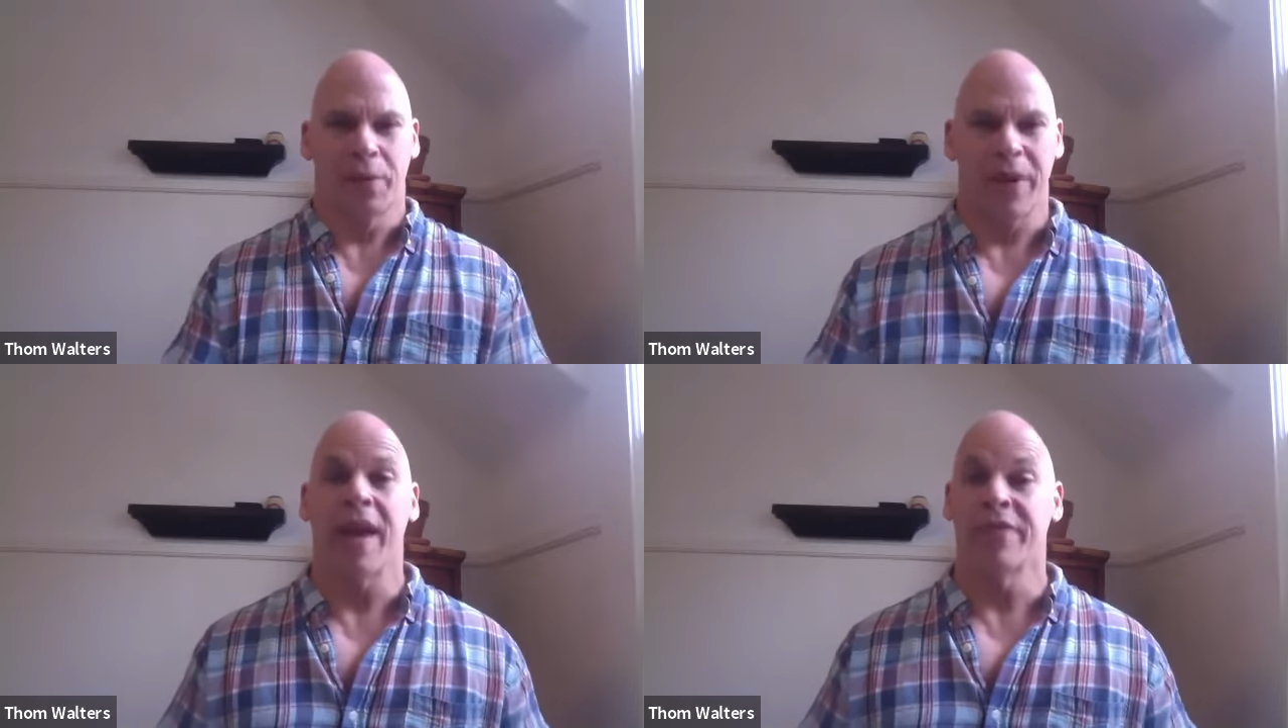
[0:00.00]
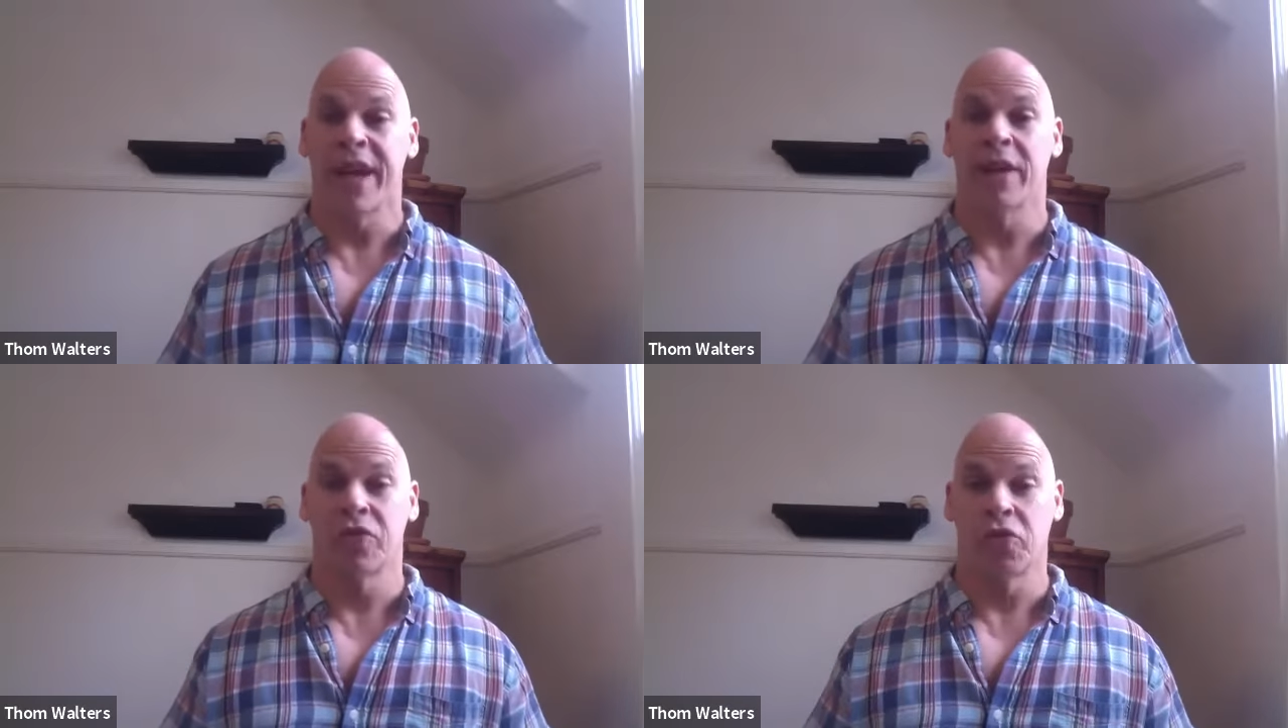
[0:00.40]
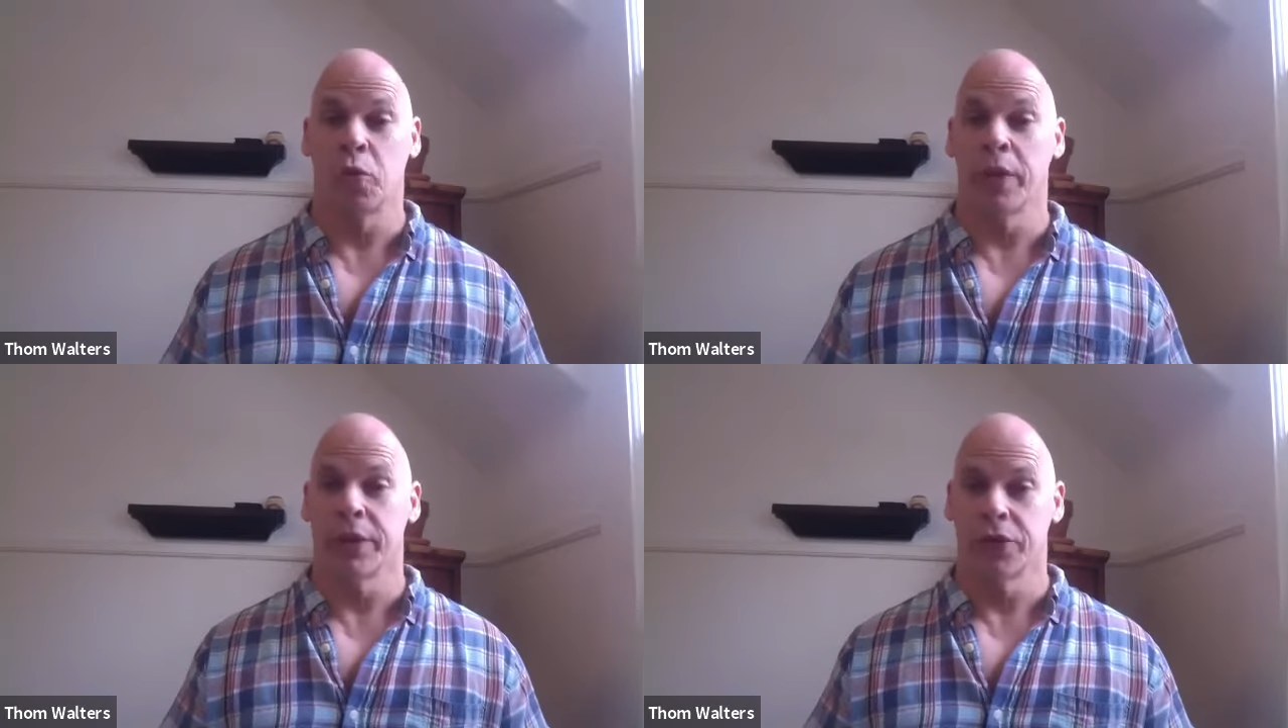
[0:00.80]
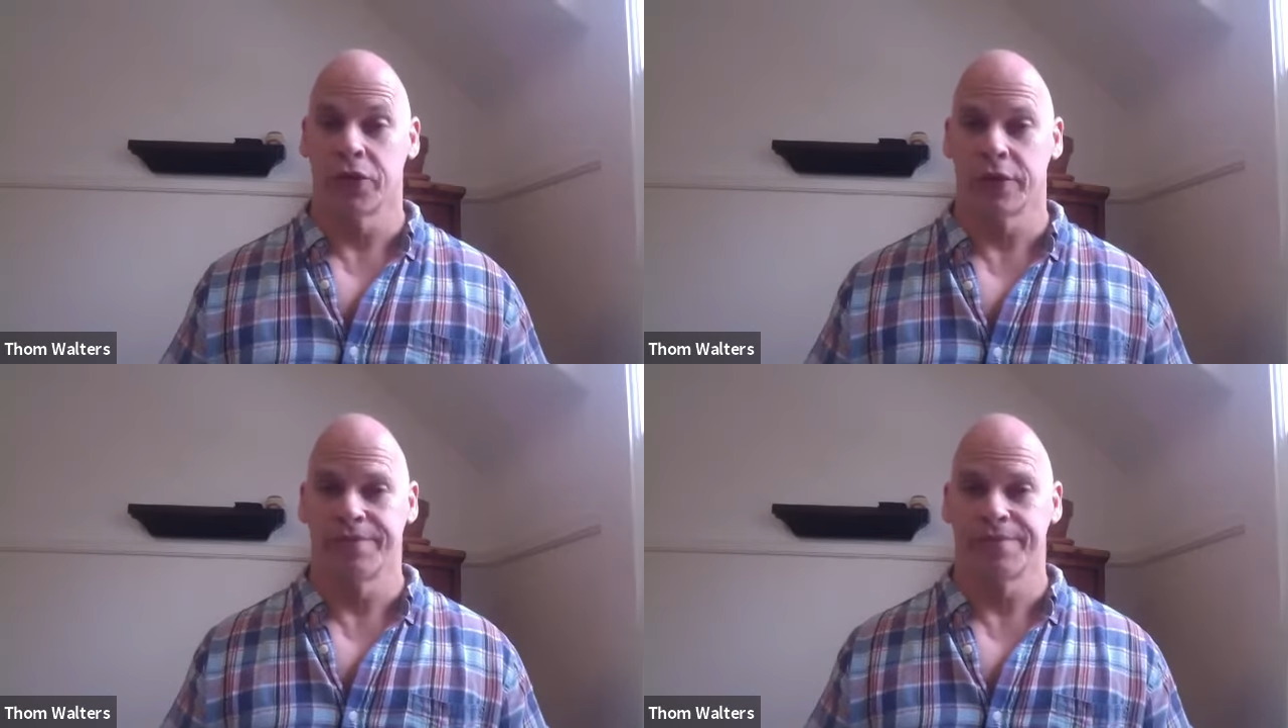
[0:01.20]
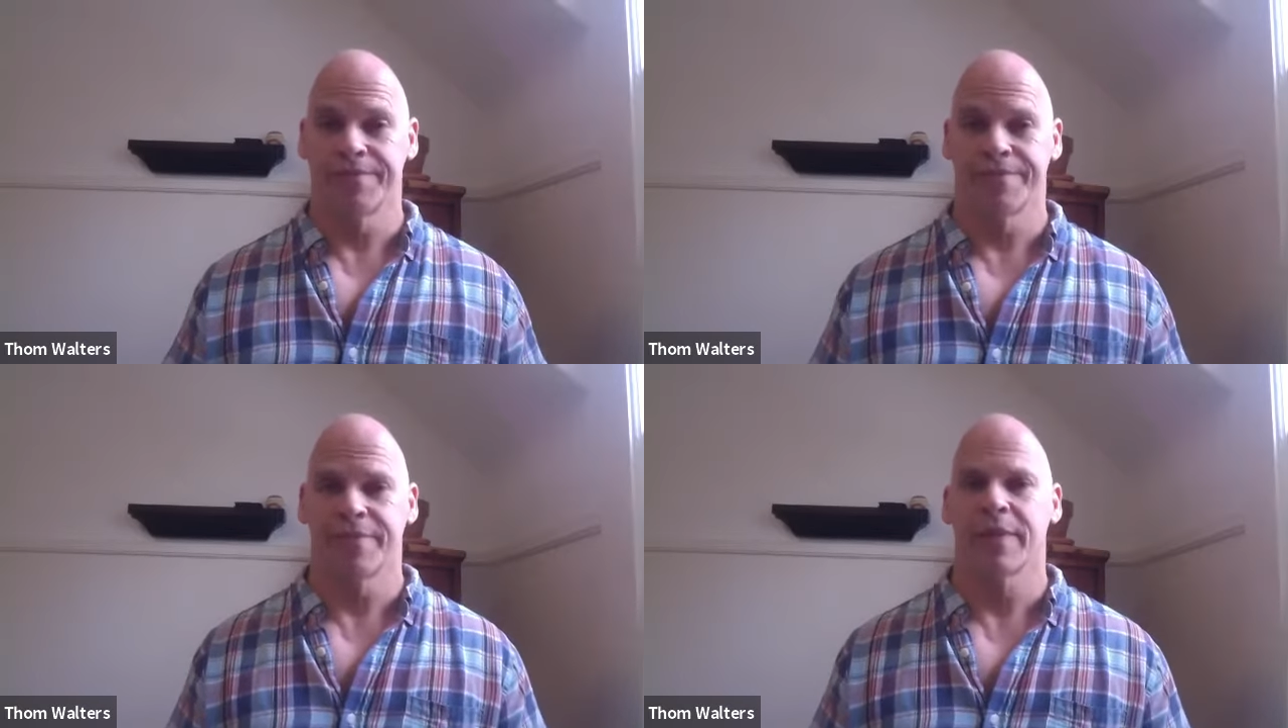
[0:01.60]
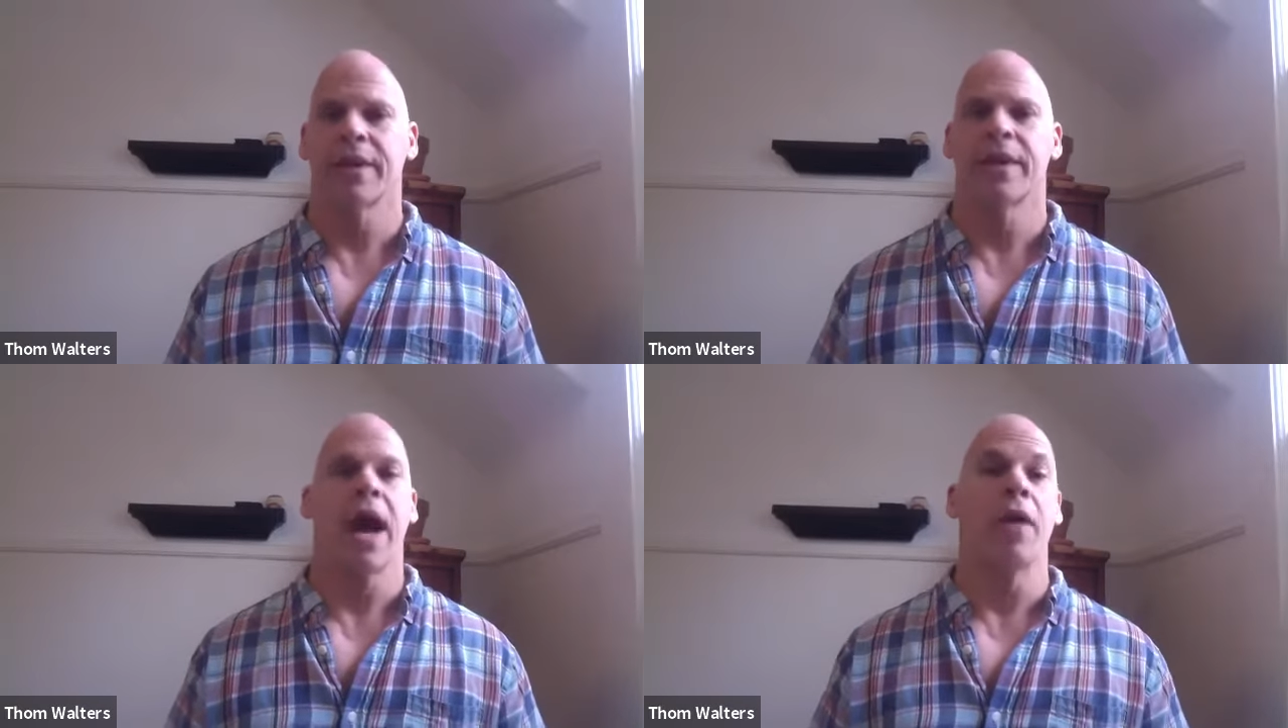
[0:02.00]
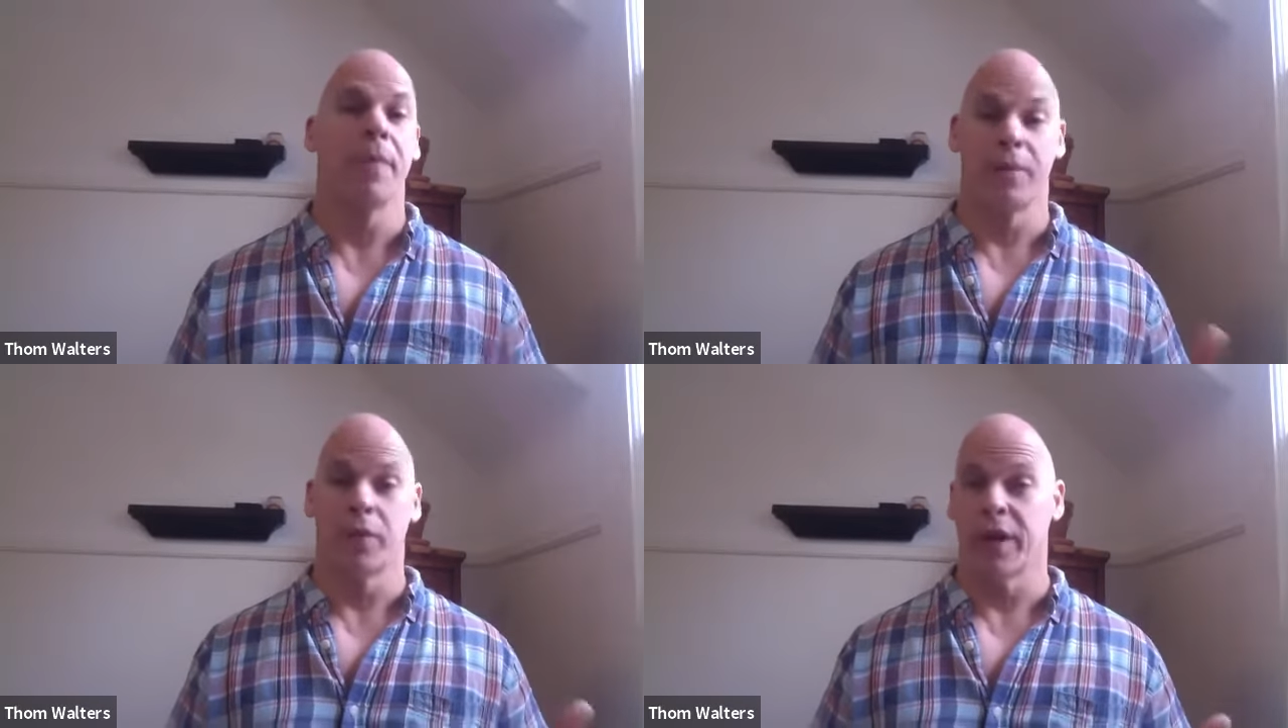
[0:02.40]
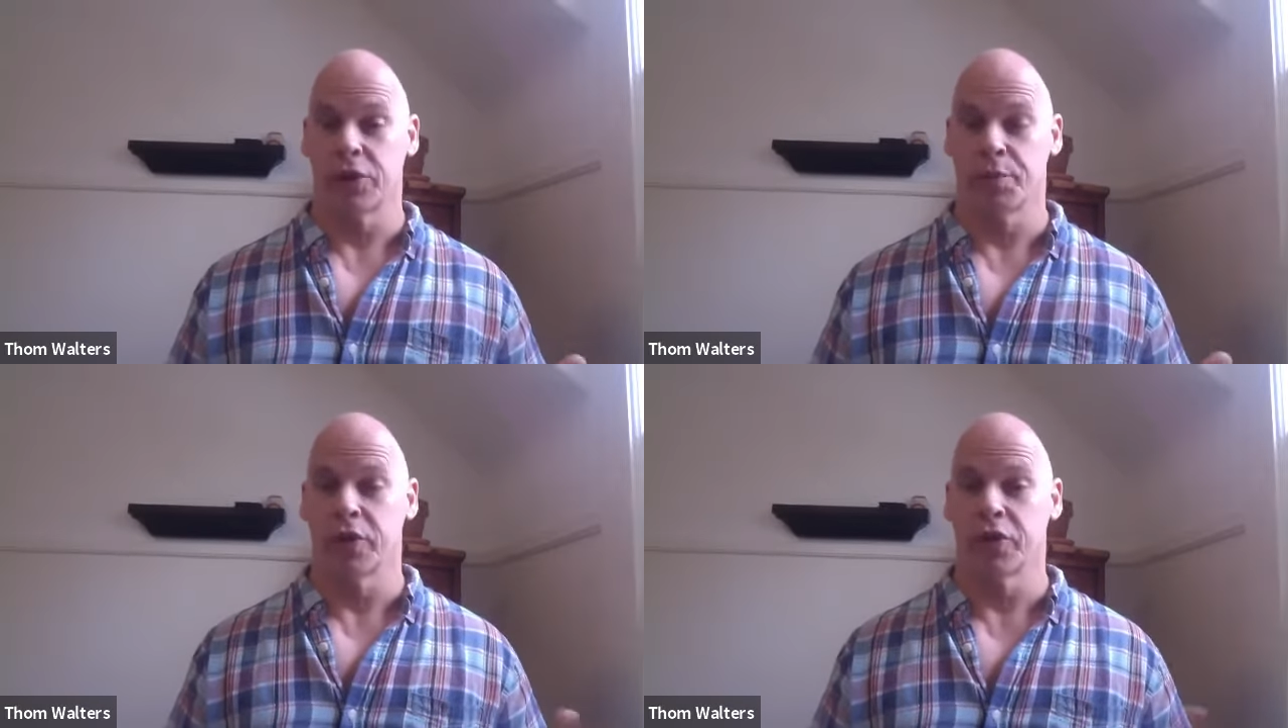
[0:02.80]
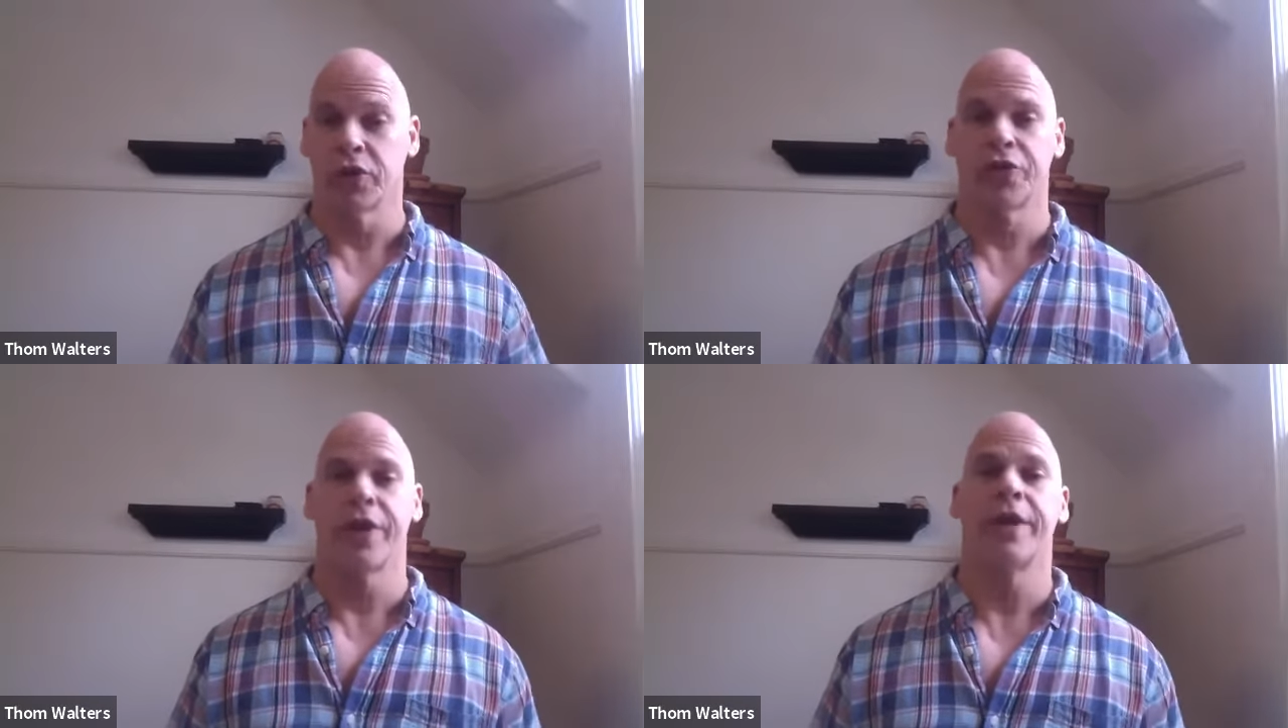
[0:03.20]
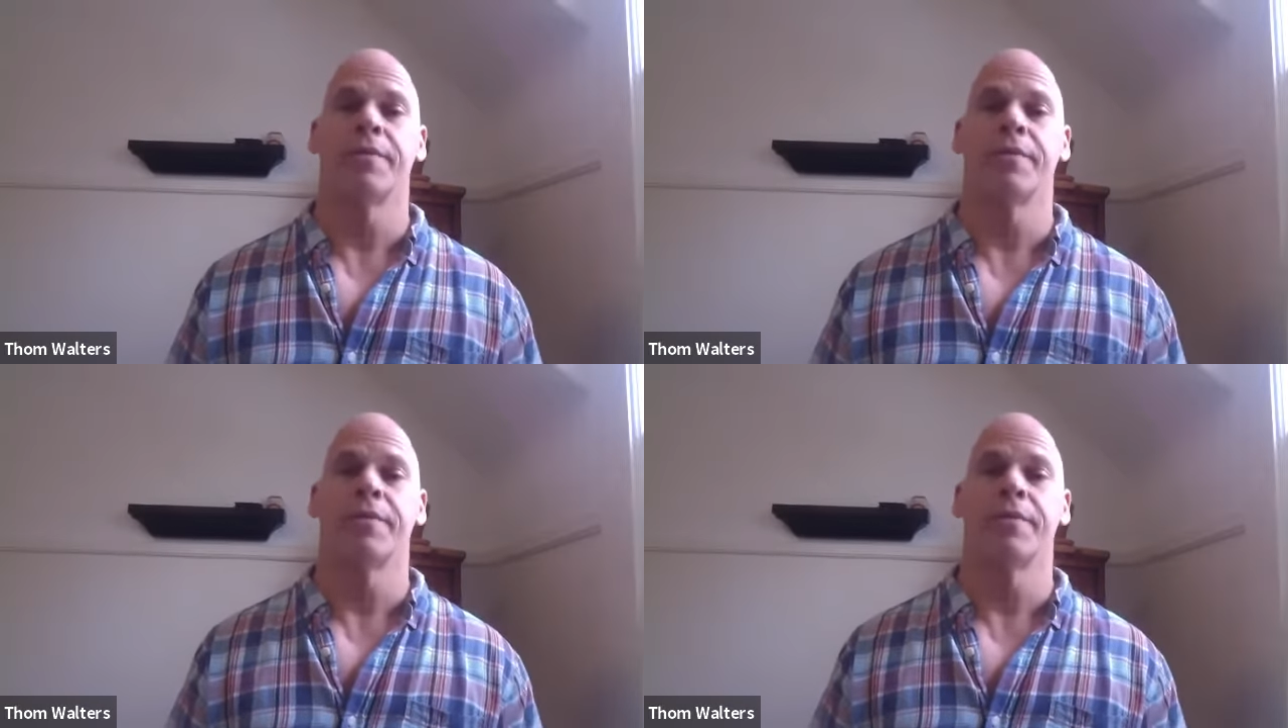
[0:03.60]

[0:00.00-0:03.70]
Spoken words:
we have to have some wins. I remember when I was a personal trainer,